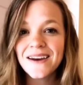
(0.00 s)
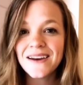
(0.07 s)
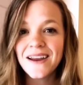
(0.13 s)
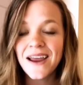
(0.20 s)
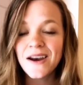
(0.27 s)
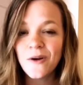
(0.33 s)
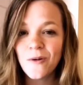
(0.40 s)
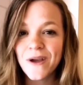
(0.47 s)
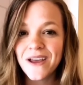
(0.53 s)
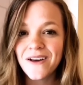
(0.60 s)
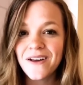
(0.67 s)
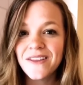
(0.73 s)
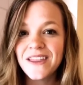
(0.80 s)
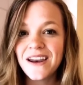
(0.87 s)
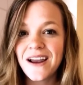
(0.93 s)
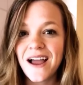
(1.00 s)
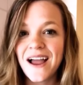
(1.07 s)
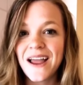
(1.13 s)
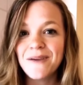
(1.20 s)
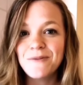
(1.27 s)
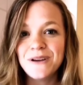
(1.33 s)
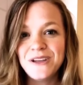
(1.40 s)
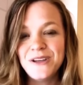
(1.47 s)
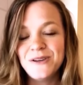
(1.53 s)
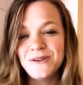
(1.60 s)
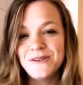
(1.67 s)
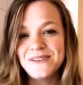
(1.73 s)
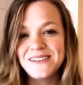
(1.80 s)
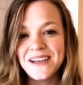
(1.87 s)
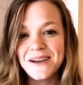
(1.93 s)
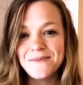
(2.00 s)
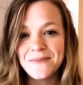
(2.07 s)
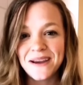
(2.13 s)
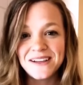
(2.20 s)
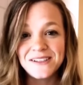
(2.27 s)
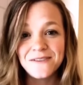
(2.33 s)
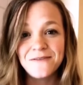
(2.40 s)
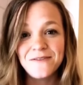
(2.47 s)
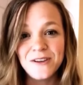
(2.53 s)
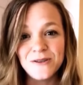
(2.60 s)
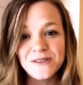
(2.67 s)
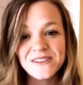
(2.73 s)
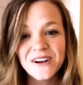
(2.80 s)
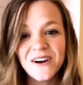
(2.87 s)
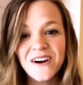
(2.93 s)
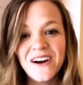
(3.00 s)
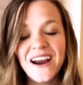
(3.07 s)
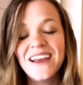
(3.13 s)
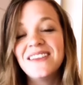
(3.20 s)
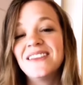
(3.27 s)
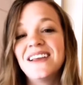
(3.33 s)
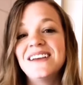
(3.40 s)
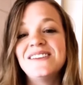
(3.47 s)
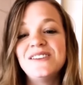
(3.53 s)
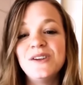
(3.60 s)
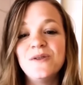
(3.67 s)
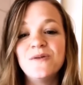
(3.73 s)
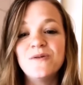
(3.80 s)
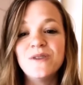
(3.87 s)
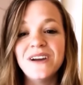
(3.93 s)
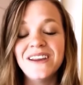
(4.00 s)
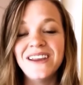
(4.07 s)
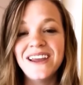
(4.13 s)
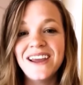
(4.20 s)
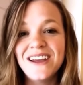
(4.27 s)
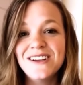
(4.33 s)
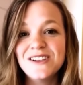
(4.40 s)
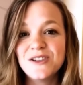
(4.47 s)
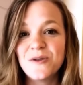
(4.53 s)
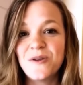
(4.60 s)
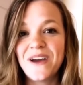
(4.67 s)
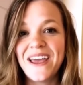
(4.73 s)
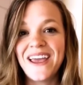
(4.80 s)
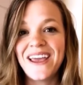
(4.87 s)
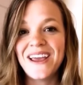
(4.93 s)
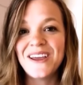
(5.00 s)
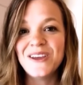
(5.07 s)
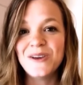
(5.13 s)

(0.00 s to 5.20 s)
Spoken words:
an oil that I would use in my diffuser unless you really enjoy